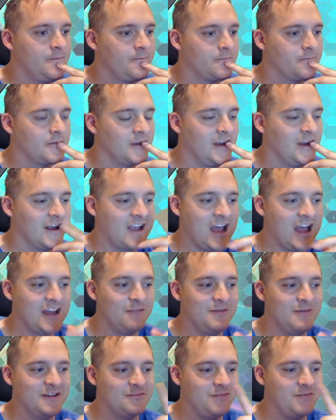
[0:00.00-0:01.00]
And I kind of
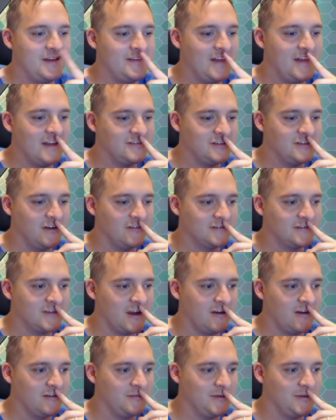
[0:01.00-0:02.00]
misplayed that Cheren's
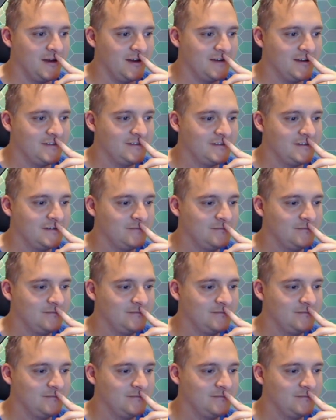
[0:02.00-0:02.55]
Care, to be honest.